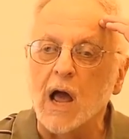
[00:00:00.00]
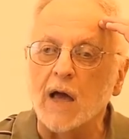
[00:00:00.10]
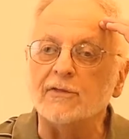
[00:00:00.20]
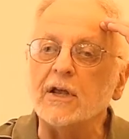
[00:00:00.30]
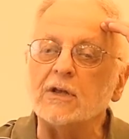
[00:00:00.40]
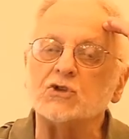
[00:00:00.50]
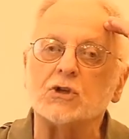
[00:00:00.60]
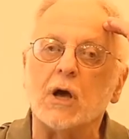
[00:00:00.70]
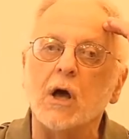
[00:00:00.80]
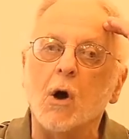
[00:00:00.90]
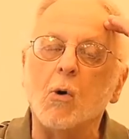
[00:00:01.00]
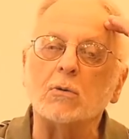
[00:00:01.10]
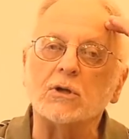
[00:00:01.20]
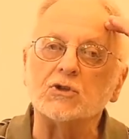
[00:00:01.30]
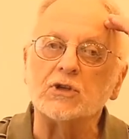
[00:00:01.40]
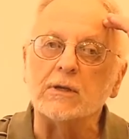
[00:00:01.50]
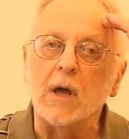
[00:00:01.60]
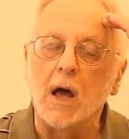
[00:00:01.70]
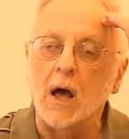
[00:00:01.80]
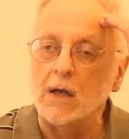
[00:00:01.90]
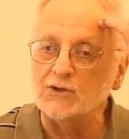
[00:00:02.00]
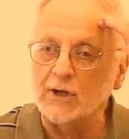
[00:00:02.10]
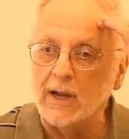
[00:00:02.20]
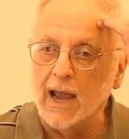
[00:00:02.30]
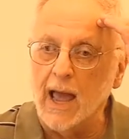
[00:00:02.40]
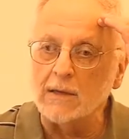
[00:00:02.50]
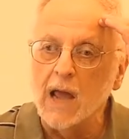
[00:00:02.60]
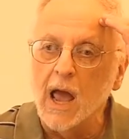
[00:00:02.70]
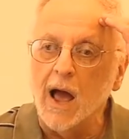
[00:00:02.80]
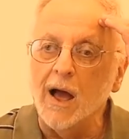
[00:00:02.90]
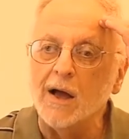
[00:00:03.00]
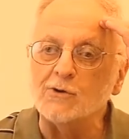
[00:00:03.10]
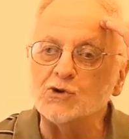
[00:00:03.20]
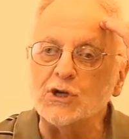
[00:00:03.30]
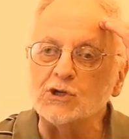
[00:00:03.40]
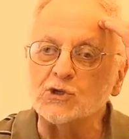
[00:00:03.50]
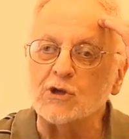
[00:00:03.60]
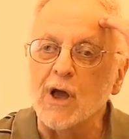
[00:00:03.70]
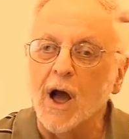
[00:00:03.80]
I think it's Holden's hunting hat. She's